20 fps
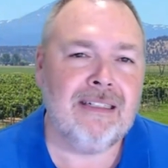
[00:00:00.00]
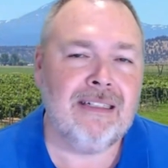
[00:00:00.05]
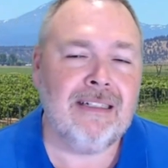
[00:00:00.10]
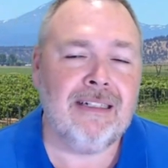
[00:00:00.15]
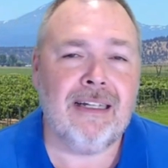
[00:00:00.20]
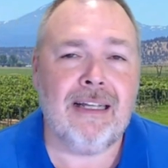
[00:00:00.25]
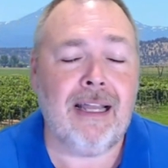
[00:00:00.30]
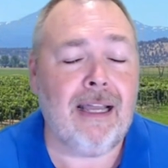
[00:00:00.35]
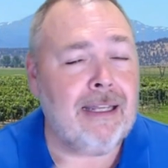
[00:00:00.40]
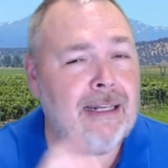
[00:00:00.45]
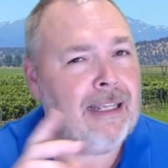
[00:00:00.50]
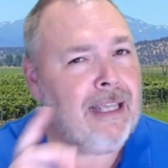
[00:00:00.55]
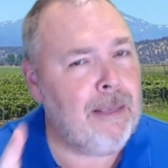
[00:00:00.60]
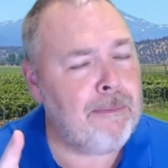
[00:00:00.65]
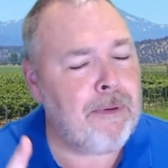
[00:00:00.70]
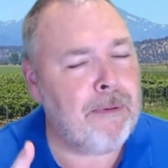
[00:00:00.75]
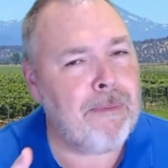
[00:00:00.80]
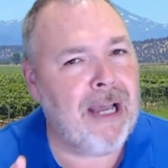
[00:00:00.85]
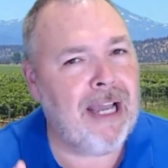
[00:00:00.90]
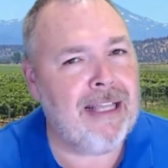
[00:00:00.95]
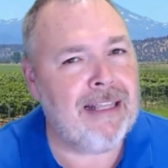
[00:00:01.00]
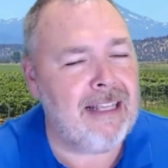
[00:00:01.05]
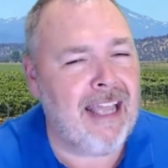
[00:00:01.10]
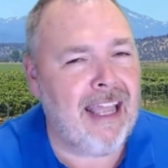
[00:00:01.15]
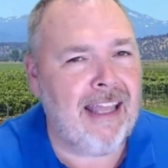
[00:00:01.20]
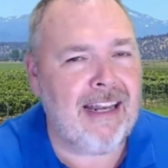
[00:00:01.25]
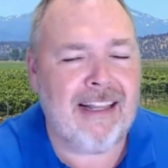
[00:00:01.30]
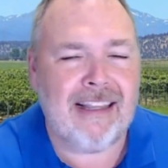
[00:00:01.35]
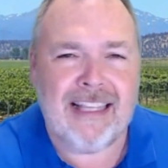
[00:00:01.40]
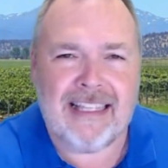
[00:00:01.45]
And keep in mind, the
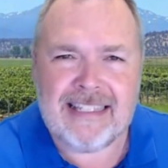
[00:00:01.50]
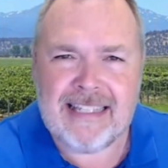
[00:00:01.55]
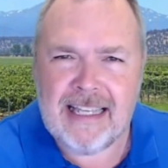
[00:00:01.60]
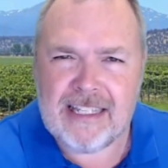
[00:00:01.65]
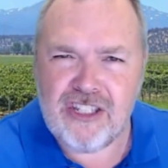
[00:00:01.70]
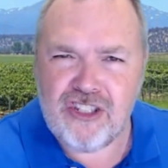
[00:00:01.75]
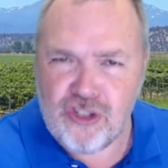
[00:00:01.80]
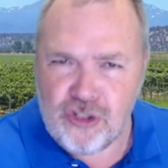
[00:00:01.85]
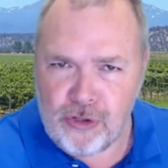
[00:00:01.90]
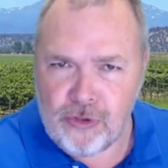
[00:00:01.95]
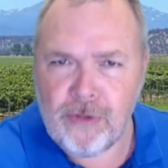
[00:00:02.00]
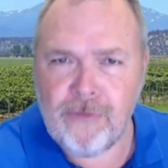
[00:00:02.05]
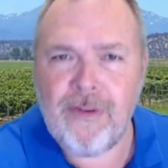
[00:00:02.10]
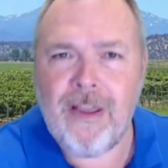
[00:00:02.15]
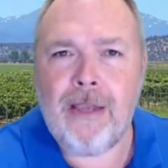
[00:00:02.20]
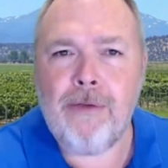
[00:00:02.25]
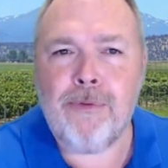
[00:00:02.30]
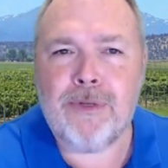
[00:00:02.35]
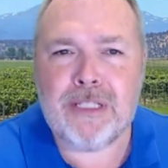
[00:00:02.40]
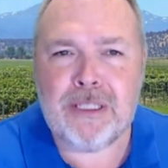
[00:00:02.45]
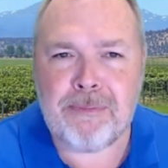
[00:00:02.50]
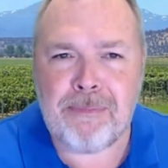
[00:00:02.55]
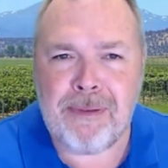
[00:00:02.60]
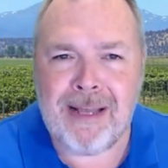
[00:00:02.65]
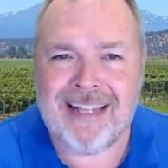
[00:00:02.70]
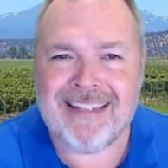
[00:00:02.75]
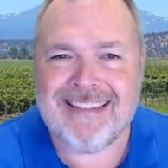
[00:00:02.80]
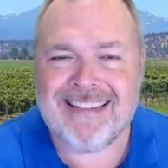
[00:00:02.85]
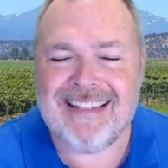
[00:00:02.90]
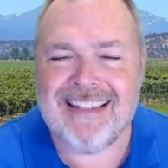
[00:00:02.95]
NLSA survey
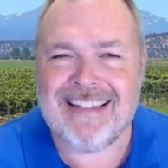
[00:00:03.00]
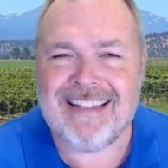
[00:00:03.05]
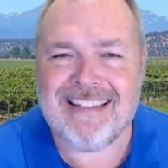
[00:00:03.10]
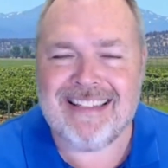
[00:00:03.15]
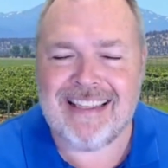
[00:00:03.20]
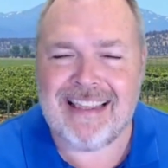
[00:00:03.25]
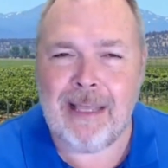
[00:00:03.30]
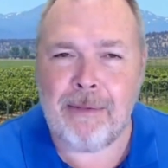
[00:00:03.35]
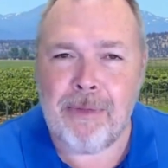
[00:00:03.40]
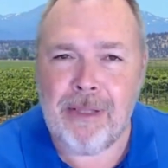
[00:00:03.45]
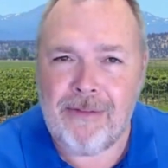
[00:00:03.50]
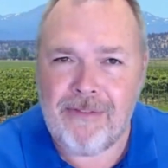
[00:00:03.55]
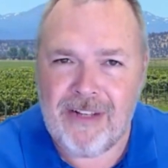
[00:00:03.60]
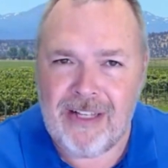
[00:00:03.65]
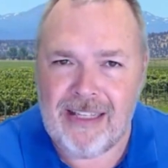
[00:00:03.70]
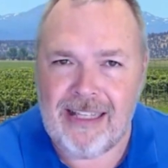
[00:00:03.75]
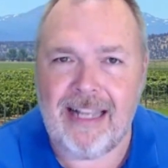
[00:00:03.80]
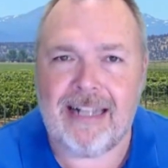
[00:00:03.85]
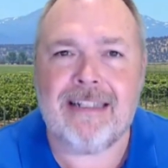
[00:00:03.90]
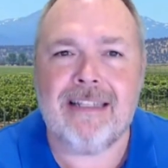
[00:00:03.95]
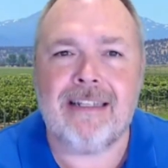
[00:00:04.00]
responses that they will have collected